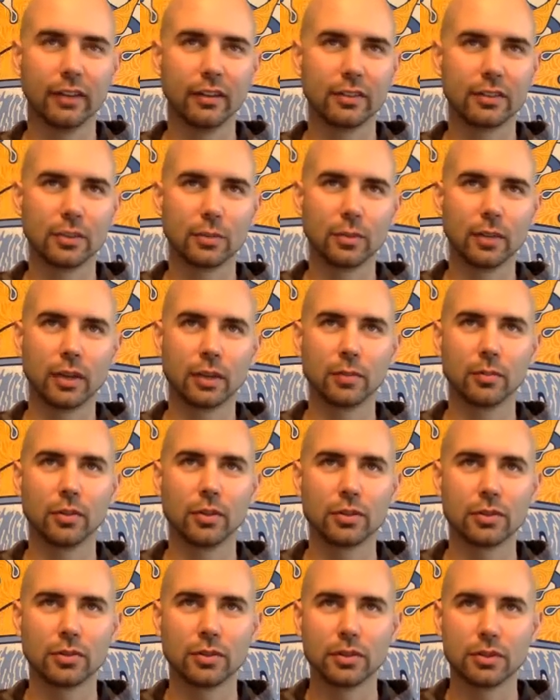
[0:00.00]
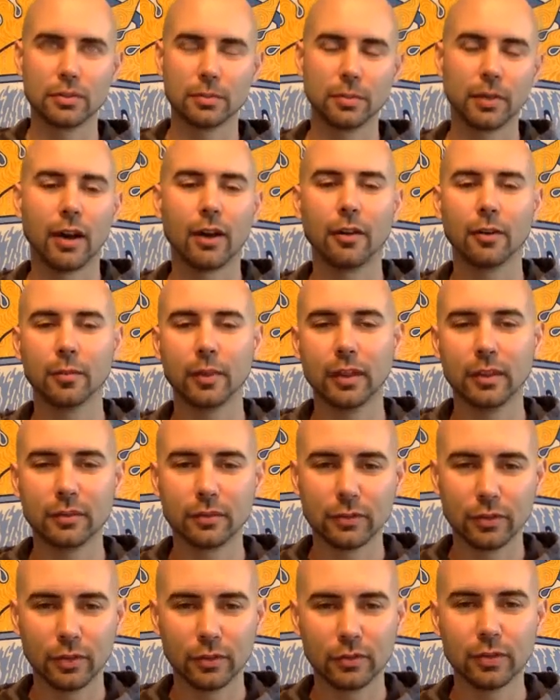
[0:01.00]
walk more towards empowerment,
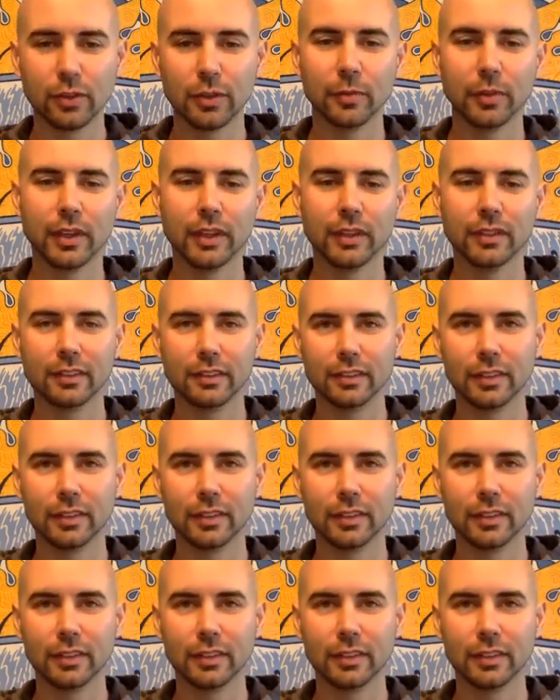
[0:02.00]
fulfillment,